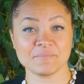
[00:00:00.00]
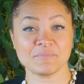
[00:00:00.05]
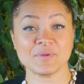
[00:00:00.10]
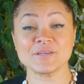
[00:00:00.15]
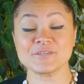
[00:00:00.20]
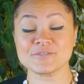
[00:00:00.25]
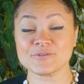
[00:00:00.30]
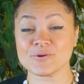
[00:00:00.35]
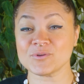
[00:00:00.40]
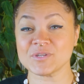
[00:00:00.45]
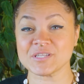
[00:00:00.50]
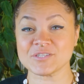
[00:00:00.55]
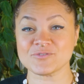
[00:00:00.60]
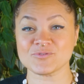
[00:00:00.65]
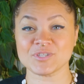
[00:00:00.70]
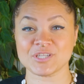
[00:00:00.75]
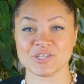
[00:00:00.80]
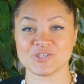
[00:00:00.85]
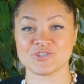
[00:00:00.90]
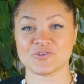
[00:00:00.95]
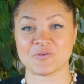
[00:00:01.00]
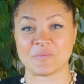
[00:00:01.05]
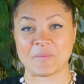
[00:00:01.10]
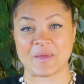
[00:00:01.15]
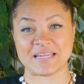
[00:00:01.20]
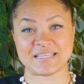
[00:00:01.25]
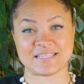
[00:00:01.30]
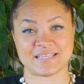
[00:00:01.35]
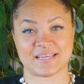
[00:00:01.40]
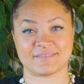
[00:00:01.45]
being sold as traditional
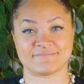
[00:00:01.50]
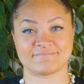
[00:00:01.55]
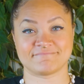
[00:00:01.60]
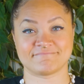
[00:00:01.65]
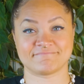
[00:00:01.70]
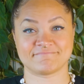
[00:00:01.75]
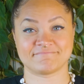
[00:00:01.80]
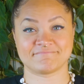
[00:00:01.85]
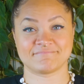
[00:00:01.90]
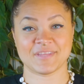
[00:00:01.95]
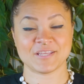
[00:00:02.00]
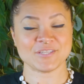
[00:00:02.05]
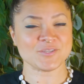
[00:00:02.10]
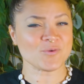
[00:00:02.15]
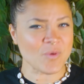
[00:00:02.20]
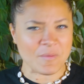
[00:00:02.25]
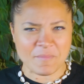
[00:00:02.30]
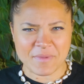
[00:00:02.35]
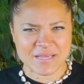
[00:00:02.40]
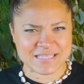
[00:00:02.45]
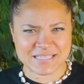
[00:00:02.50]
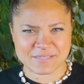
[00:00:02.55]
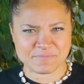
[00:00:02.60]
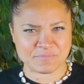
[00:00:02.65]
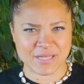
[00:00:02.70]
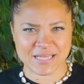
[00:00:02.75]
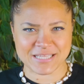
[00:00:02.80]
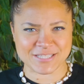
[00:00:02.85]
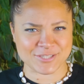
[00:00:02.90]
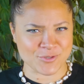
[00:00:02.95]
medicine. So what makes this
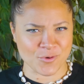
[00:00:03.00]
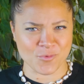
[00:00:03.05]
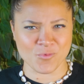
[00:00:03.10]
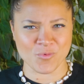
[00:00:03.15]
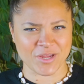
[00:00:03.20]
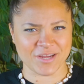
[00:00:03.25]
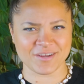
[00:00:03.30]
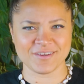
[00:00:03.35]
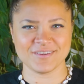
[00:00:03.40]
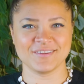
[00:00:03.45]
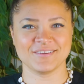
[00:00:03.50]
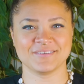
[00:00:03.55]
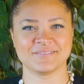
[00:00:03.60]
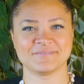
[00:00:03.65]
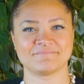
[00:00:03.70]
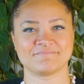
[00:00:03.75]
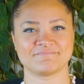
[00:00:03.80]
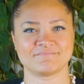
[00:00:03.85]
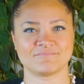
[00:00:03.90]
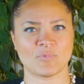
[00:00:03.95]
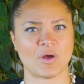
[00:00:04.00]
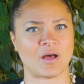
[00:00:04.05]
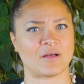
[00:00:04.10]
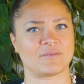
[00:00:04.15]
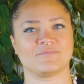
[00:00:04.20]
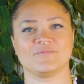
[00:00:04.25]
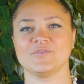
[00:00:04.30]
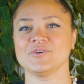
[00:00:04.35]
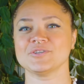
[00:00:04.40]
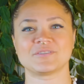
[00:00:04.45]
plant so weird?
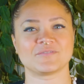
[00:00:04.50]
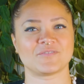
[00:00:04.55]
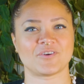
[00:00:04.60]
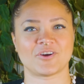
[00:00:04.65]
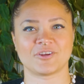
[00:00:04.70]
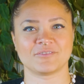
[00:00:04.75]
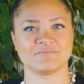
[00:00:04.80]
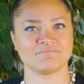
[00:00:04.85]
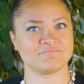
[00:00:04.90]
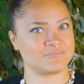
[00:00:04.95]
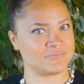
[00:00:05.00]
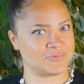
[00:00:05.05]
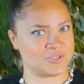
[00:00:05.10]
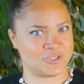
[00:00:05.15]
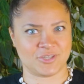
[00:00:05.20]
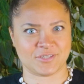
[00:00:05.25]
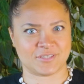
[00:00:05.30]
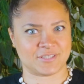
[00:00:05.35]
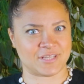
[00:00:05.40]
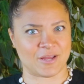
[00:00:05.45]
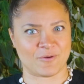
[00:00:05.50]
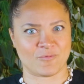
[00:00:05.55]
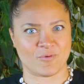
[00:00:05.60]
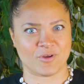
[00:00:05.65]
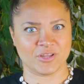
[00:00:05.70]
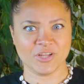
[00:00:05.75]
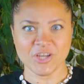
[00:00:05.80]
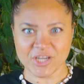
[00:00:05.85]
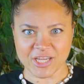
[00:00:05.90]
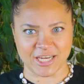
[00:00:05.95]
Well, first of all, just take
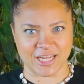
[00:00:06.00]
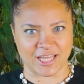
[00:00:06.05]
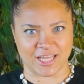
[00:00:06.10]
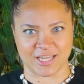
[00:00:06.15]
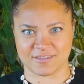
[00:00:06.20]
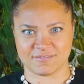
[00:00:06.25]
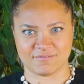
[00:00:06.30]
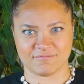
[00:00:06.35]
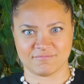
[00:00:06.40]
one look at it.